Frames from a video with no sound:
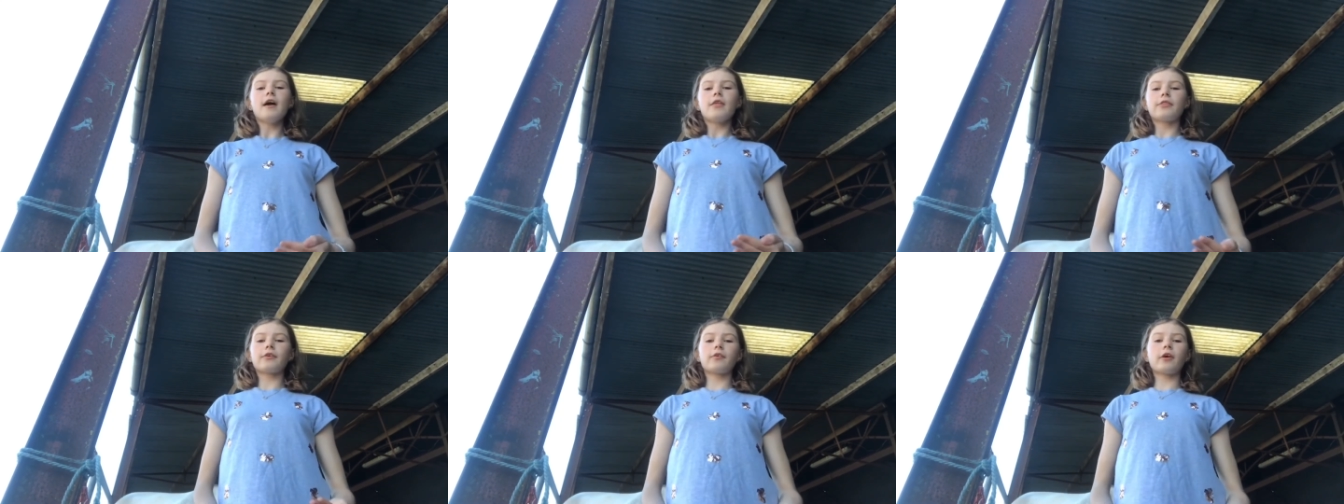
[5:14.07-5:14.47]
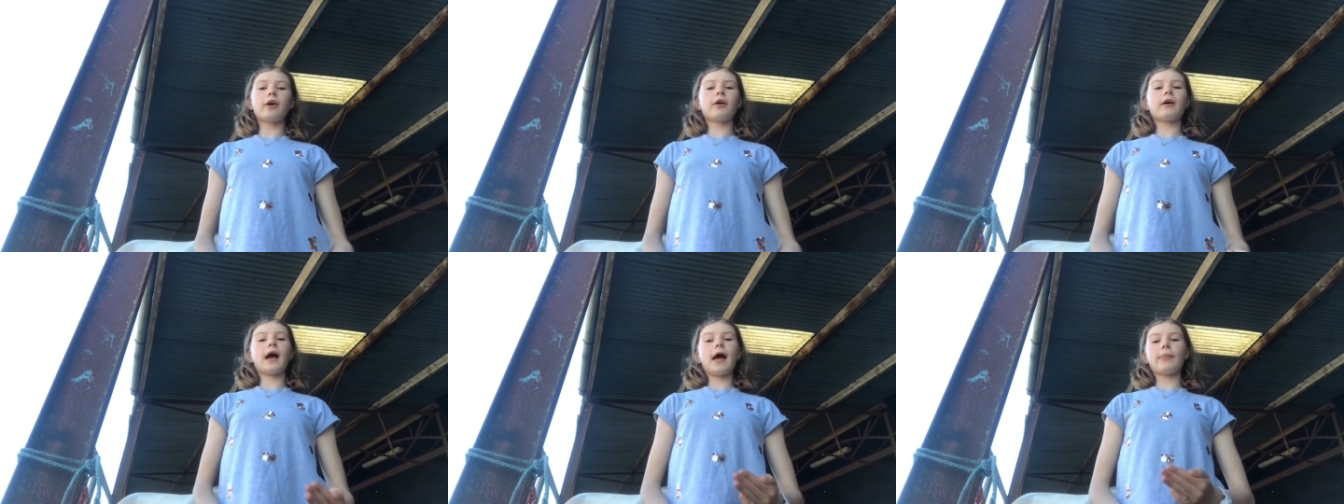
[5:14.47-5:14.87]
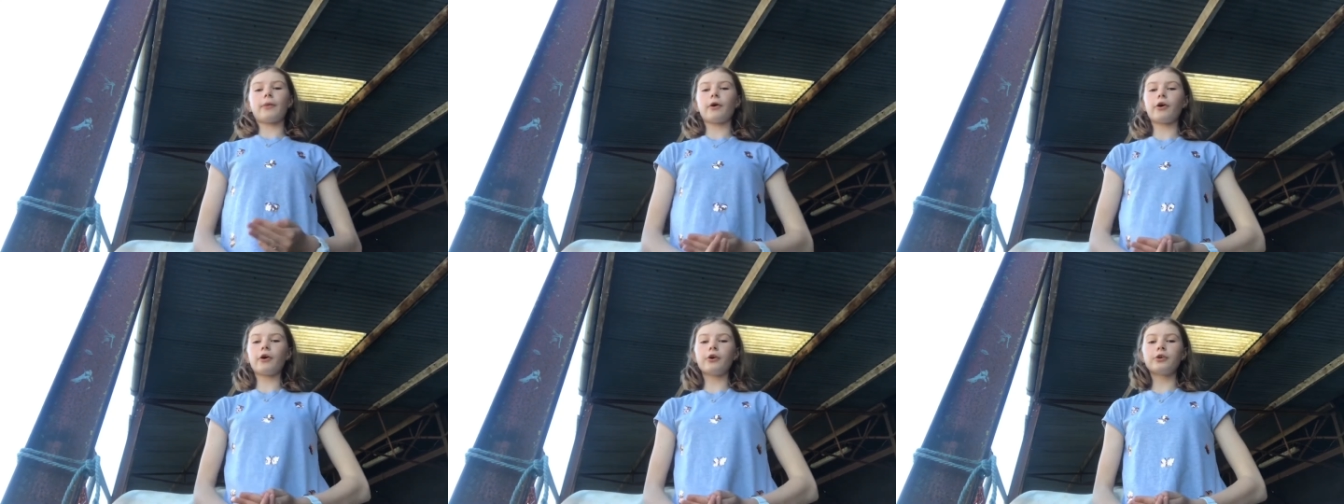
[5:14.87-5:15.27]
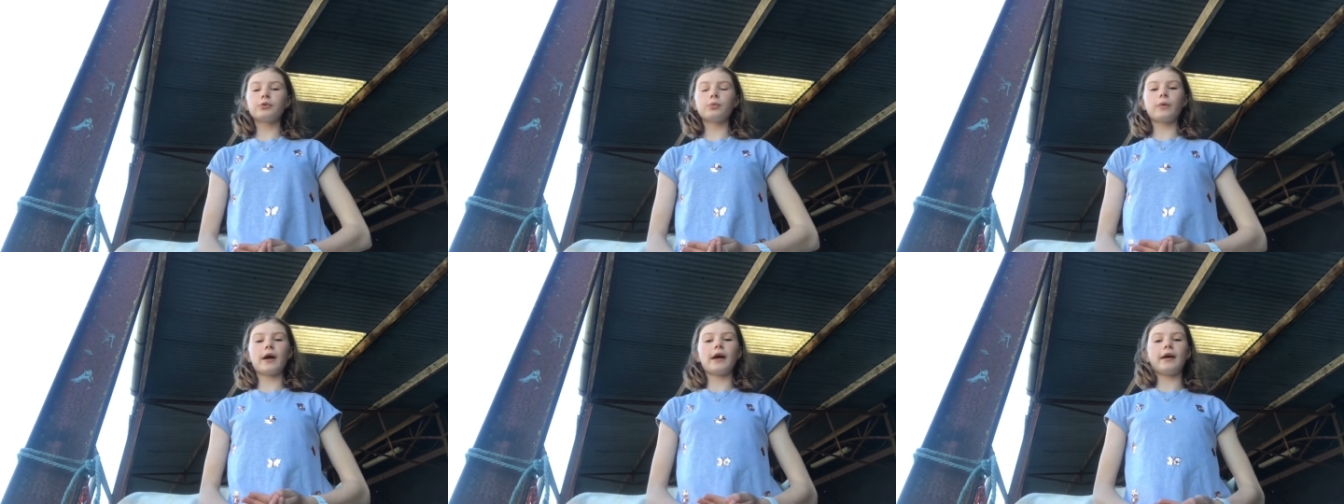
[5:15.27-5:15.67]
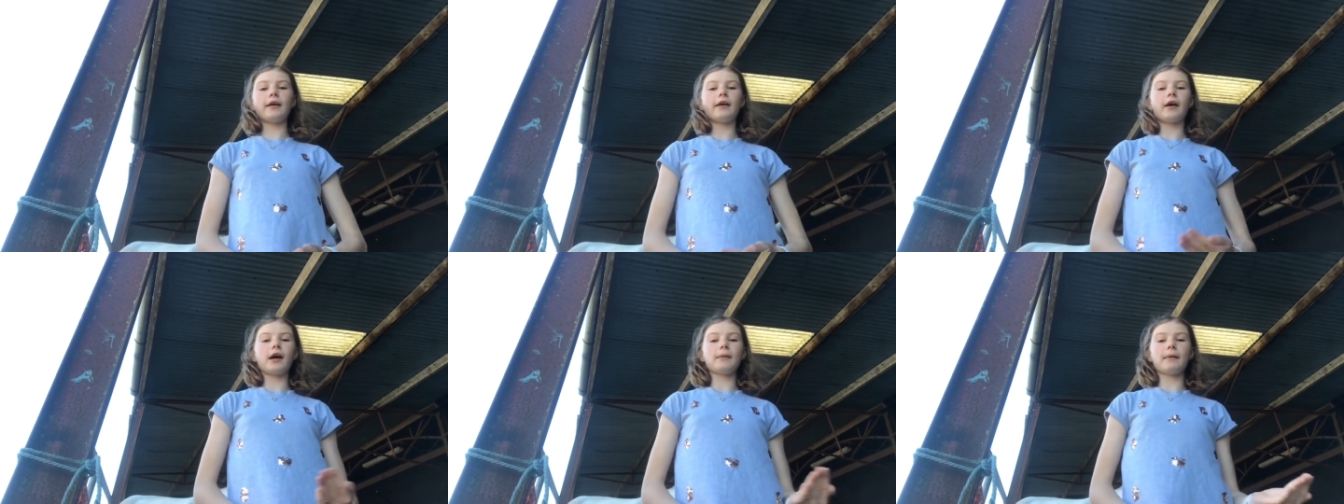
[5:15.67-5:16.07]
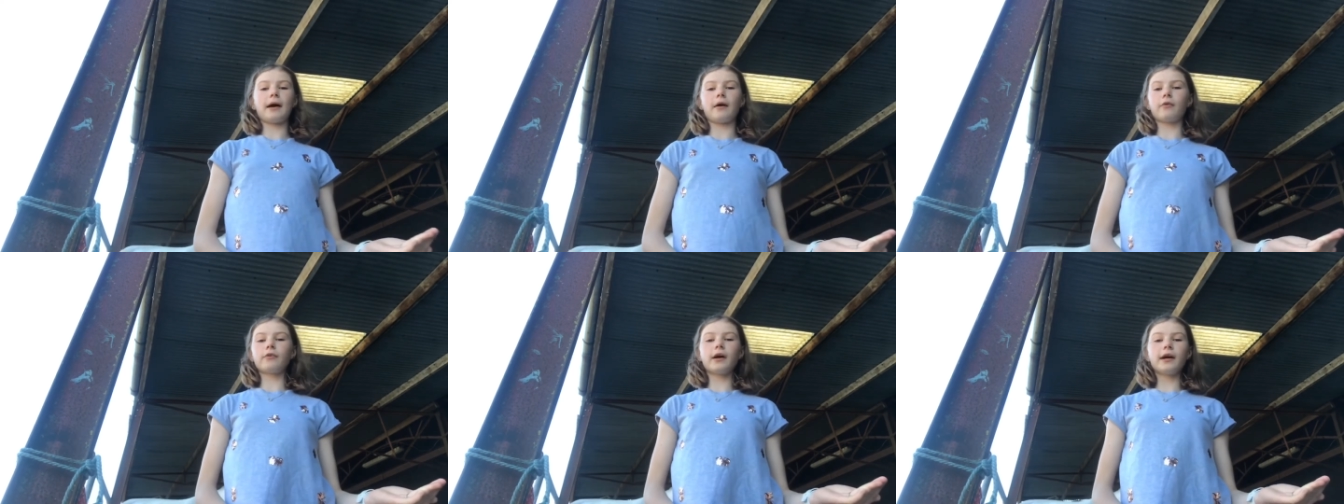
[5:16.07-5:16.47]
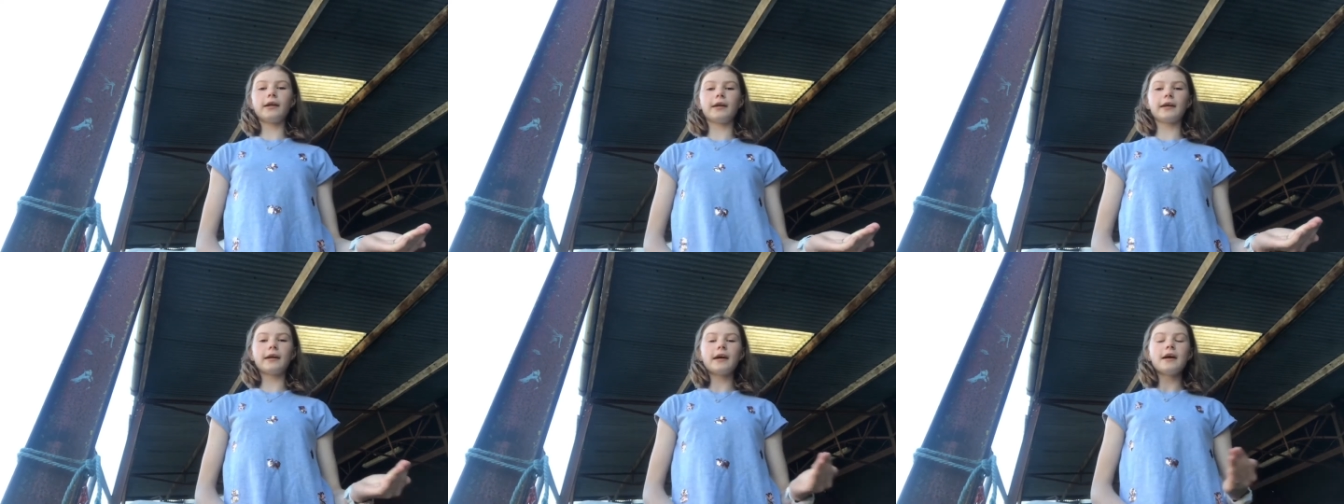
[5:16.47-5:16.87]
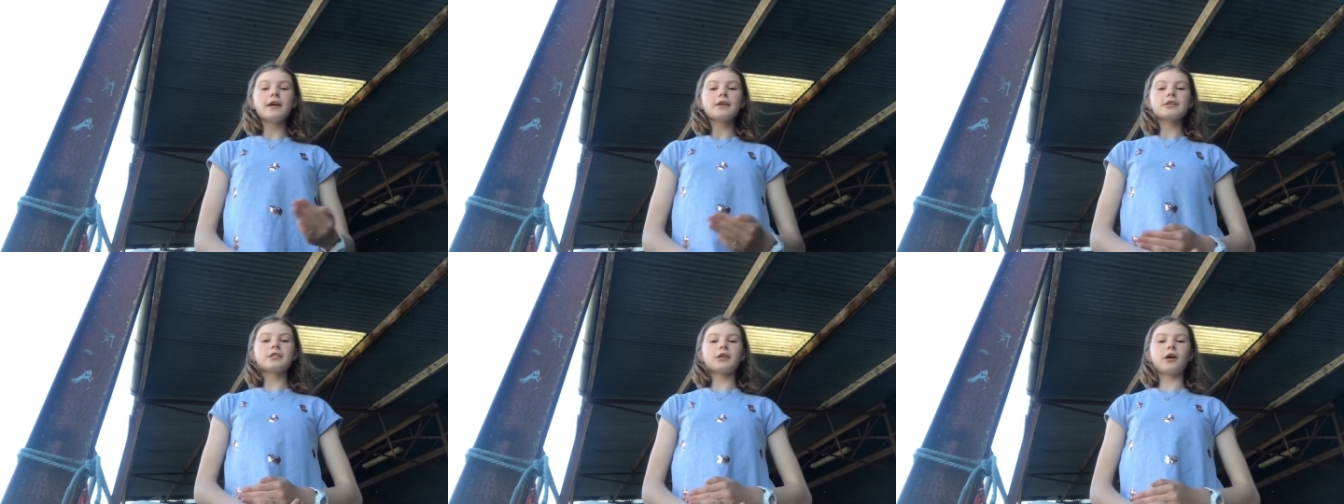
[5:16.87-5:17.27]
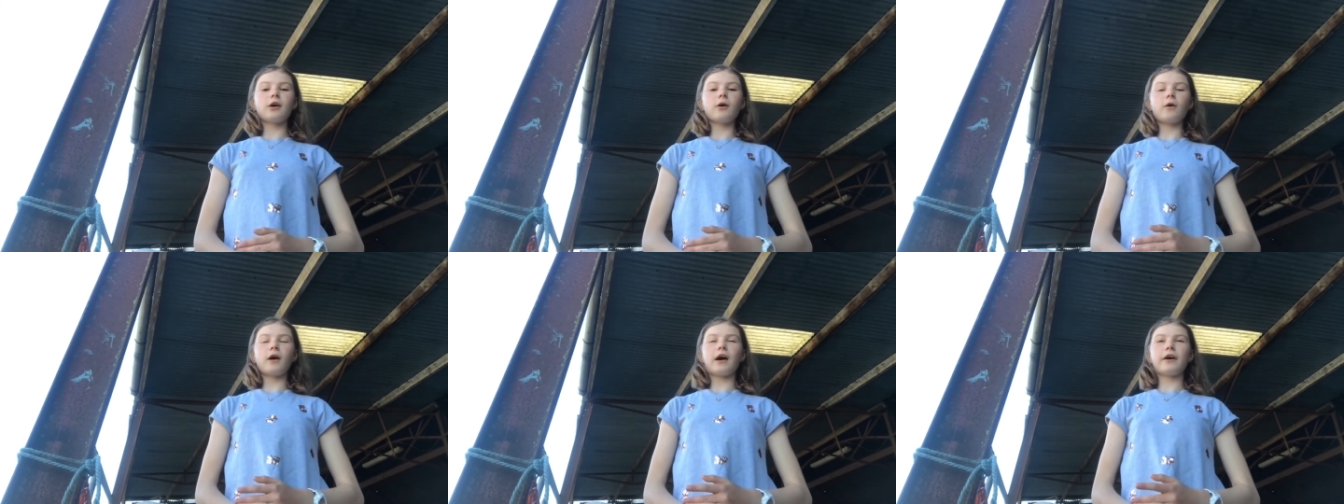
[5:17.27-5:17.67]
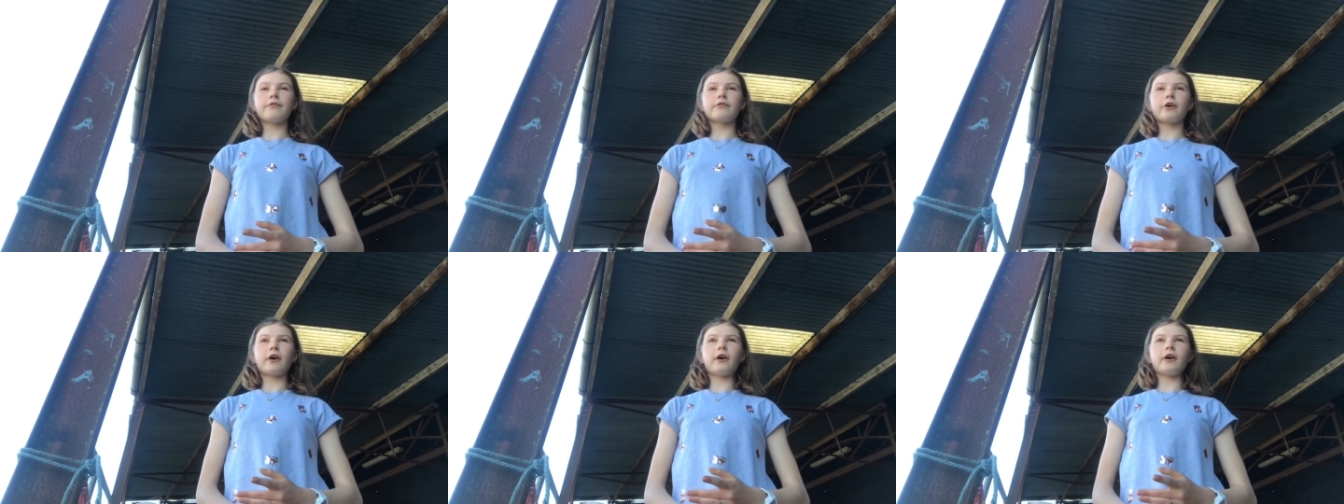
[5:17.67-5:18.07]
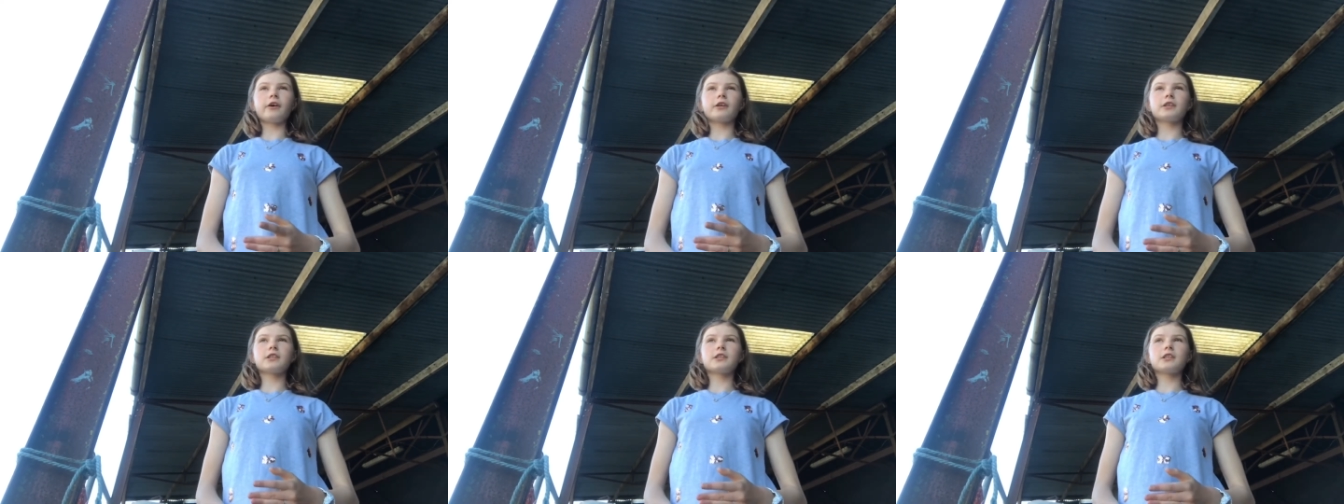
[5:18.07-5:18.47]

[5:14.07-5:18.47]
the rug and the hood when I'm out riding so I've got